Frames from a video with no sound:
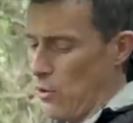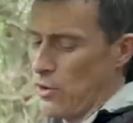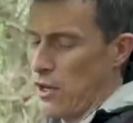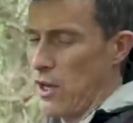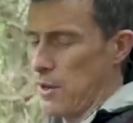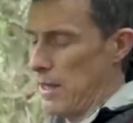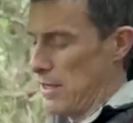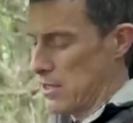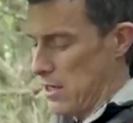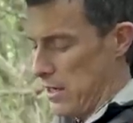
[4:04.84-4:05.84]
One thing I like about
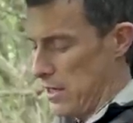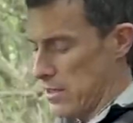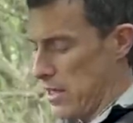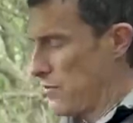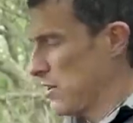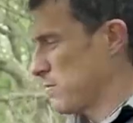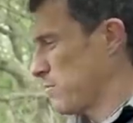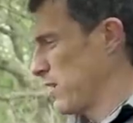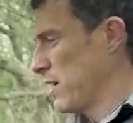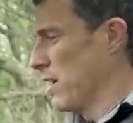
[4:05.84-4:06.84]
this car is that everything's
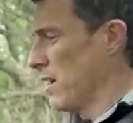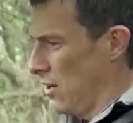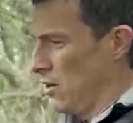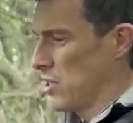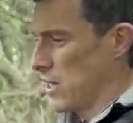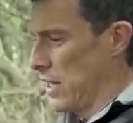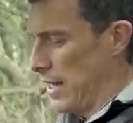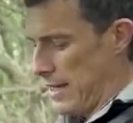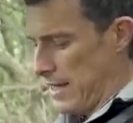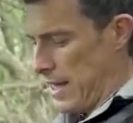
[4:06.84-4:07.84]
pretty logically
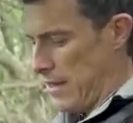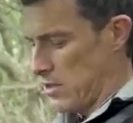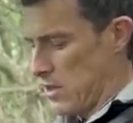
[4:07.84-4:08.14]
laid out.